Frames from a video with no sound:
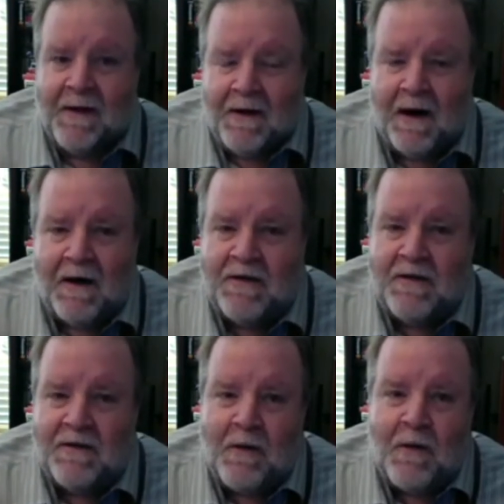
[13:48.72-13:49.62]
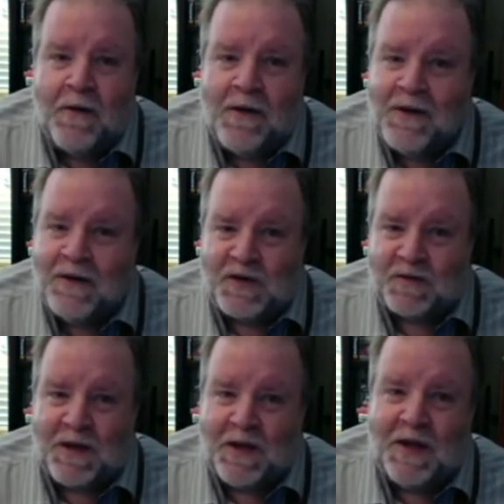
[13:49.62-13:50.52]
other voice
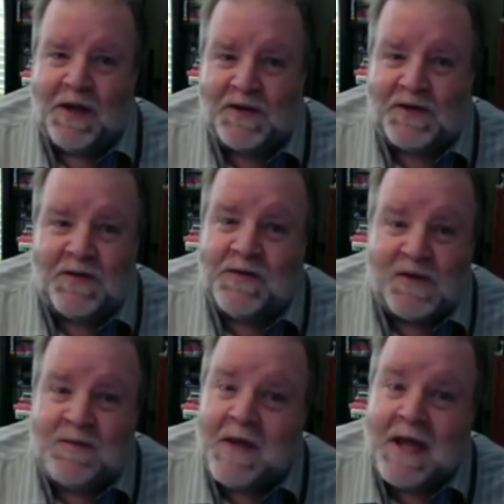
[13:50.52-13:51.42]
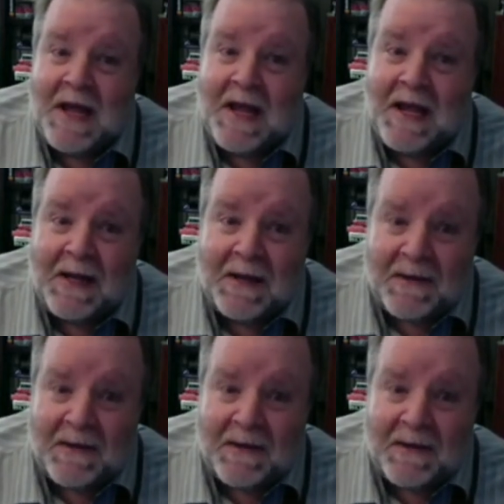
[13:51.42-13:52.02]
begins to speak.